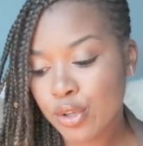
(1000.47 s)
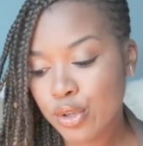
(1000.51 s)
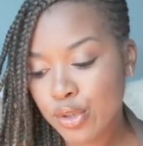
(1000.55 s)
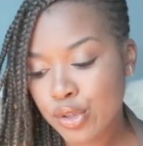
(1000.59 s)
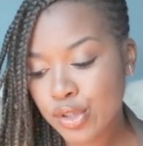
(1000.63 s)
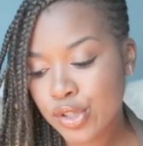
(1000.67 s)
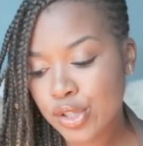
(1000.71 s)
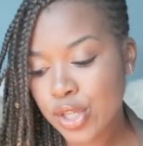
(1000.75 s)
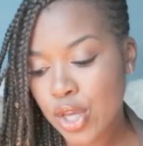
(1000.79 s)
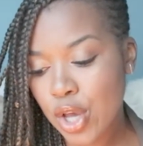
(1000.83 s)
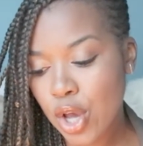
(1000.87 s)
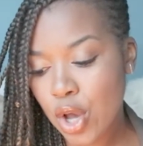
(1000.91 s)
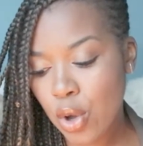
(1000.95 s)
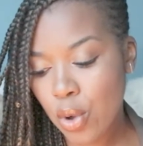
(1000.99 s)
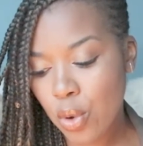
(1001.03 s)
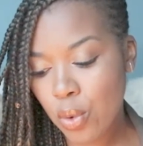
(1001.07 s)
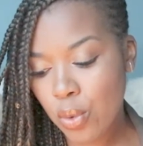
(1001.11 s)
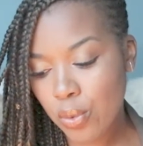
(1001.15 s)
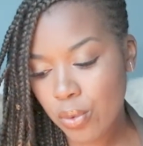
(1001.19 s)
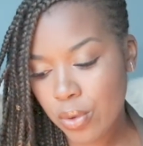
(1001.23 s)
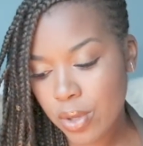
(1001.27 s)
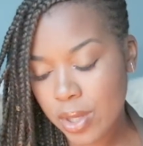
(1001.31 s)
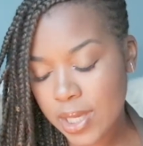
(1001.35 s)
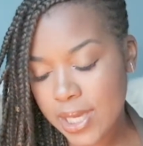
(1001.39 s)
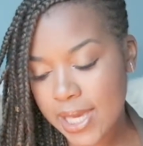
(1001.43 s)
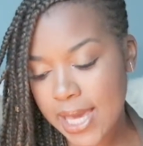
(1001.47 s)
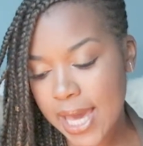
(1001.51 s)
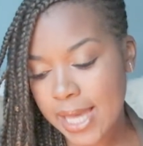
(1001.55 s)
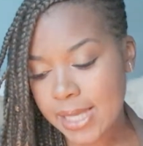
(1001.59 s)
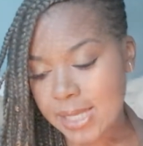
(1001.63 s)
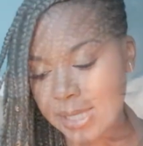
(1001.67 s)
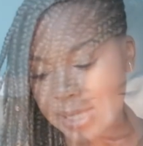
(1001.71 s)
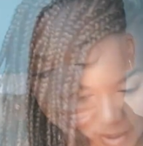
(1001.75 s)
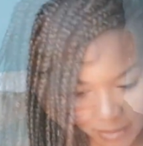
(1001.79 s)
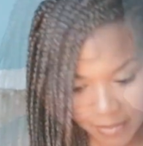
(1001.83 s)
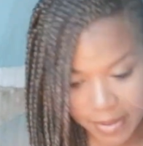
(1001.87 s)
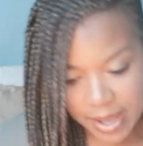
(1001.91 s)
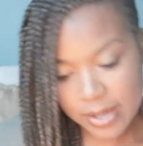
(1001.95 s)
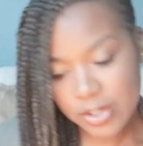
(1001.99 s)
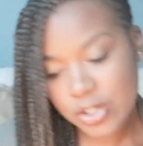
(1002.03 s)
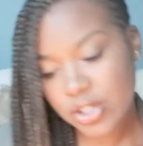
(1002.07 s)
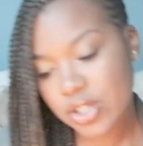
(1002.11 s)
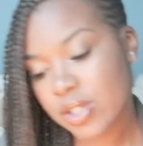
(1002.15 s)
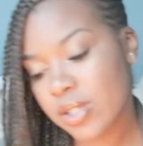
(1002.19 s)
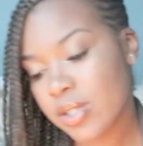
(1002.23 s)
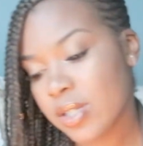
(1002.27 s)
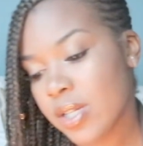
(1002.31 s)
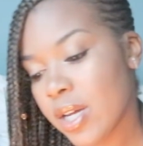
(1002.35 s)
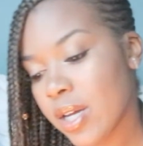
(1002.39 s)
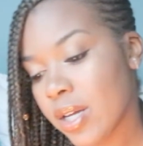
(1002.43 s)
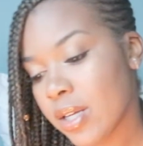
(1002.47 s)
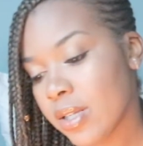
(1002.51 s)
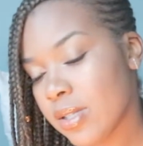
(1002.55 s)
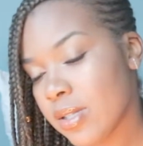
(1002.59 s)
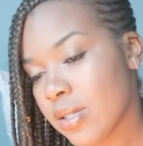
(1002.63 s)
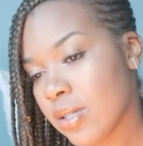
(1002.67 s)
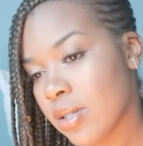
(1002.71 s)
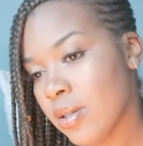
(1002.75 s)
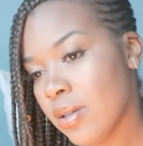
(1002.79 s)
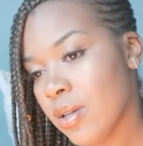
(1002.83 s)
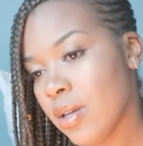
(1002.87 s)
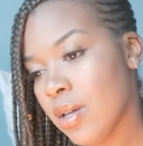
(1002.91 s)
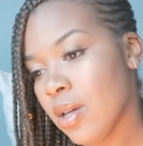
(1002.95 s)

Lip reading: So yes, my matchsticks.